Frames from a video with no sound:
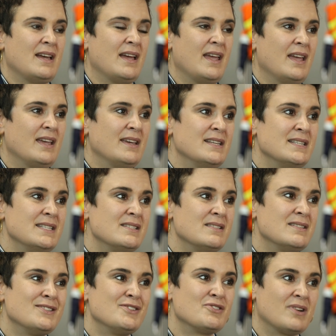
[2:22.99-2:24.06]
a
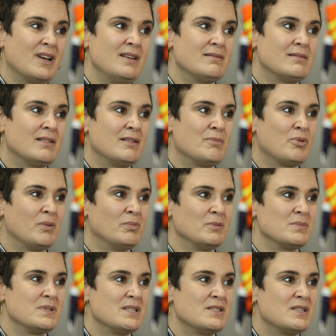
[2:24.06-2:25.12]
condition to treat, not a
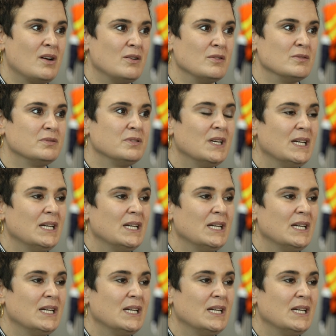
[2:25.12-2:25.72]
problem to solve.